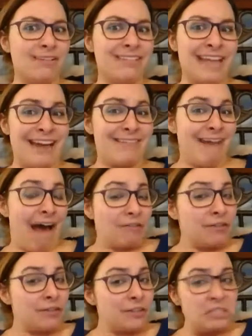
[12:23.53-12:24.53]
ten
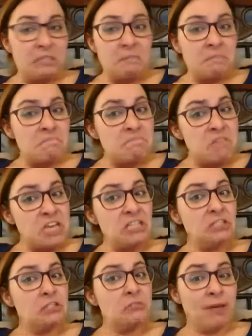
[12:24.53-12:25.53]
dollars
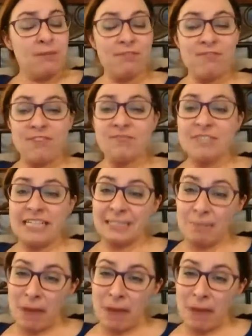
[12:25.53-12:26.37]
ish, maybe fifteen,